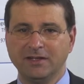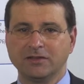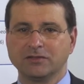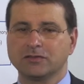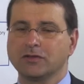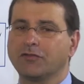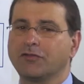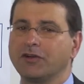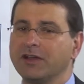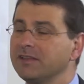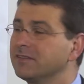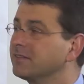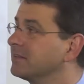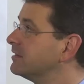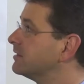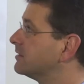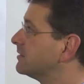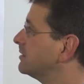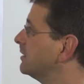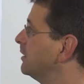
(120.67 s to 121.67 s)
So for
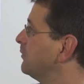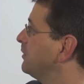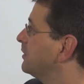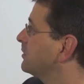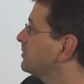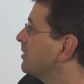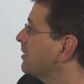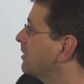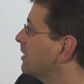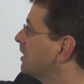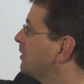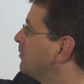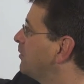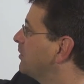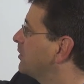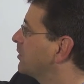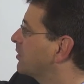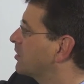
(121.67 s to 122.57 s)
instance, if you're talking about a